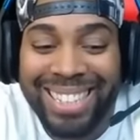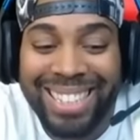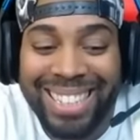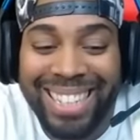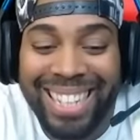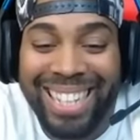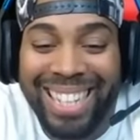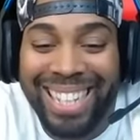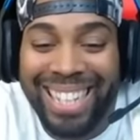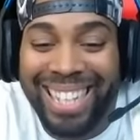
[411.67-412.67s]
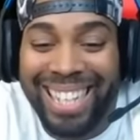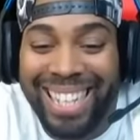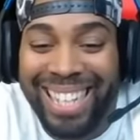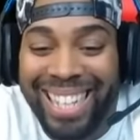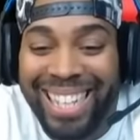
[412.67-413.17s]

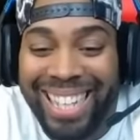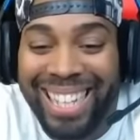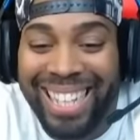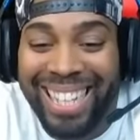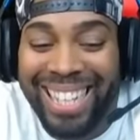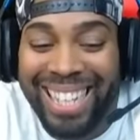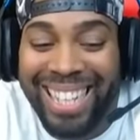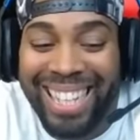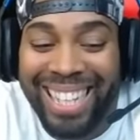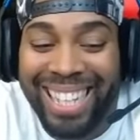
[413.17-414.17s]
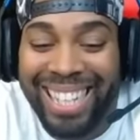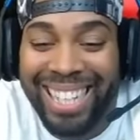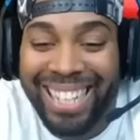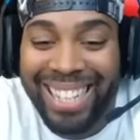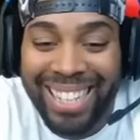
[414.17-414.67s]

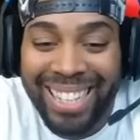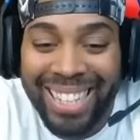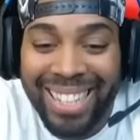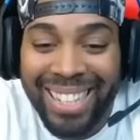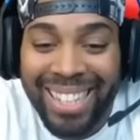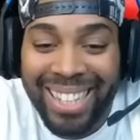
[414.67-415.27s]
Nobody speaks.